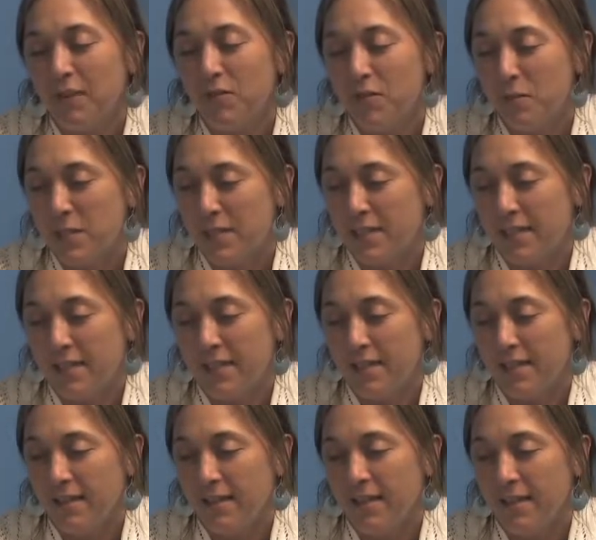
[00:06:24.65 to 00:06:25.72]
from seed
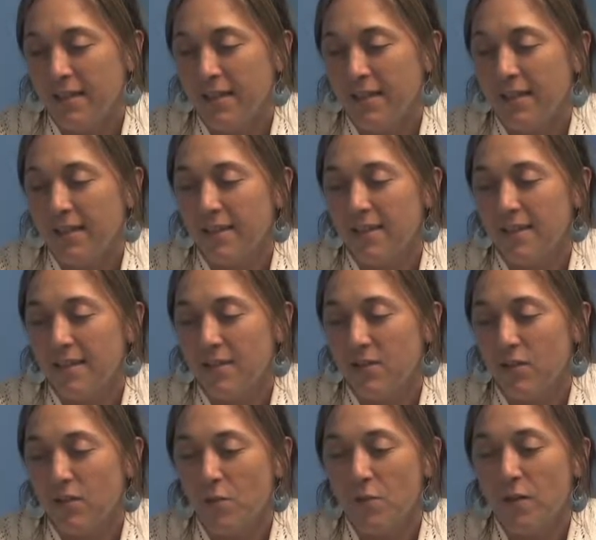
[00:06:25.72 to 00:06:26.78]
and
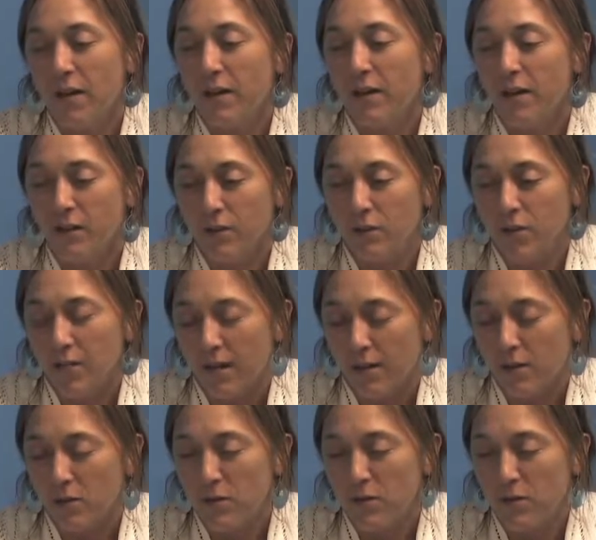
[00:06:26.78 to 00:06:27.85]
from there it goes
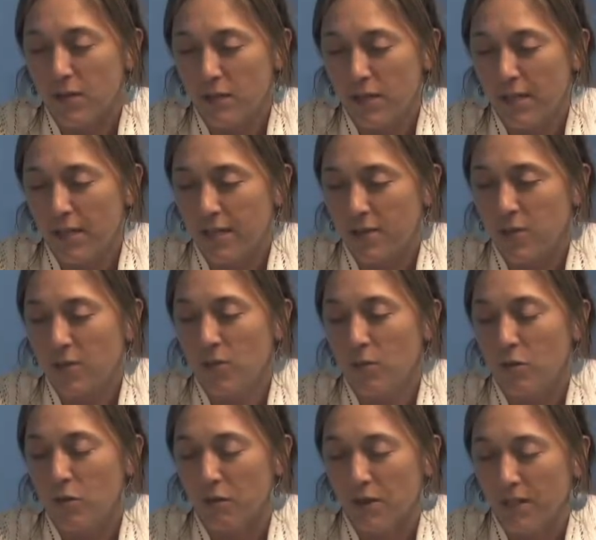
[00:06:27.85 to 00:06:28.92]
out to the greenhouse. From
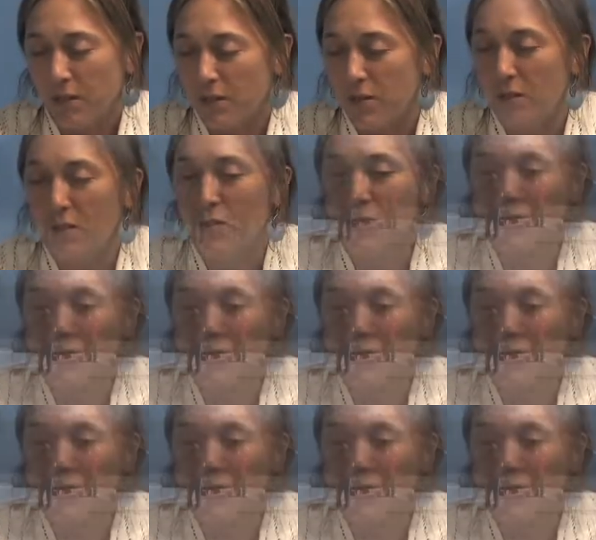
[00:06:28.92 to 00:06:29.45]
the greenhouse it goes